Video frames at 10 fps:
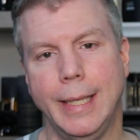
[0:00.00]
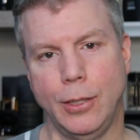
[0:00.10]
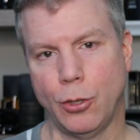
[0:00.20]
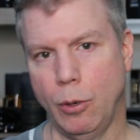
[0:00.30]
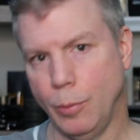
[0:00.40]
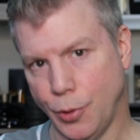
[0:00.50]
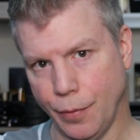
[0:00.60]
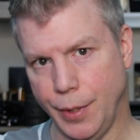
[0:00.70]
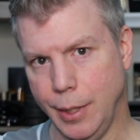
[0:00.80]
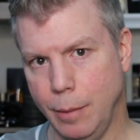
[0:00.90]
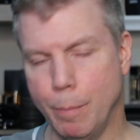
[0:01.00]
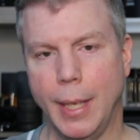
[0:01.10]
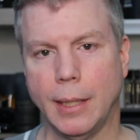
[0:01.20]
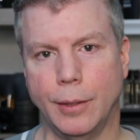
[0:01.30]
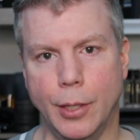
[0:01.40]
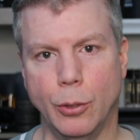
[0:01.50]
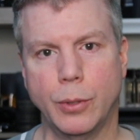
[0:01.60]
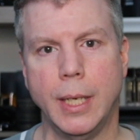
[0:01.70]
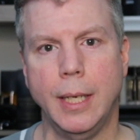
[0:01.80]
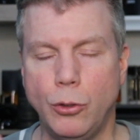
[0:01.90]
in terms of the metal
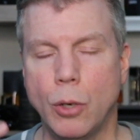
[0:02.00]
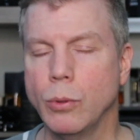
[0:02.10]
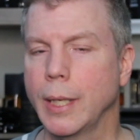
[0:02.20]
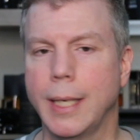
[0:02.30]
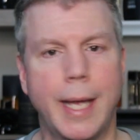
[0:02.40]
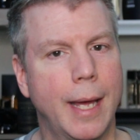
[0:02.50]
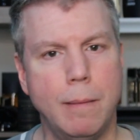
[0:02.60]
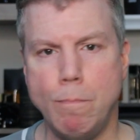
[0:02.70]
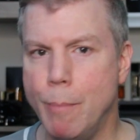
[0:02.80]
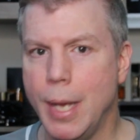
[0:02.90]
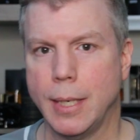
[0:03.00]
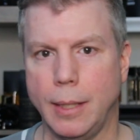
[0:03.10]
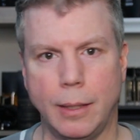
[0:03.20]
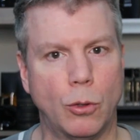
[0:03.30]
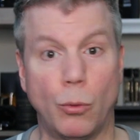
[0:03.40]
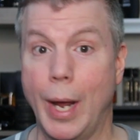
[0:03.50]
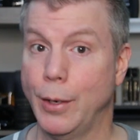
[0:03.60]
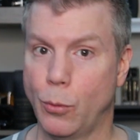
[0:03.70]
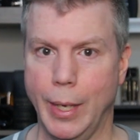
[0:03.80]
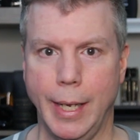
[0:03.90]
note you don't get metal
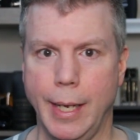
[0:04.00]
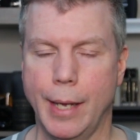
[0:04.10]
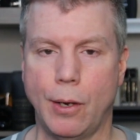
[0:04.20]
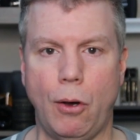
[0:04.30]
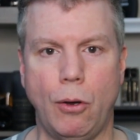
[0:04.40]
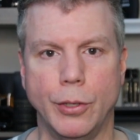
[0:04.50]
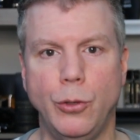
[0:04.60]
right away at all.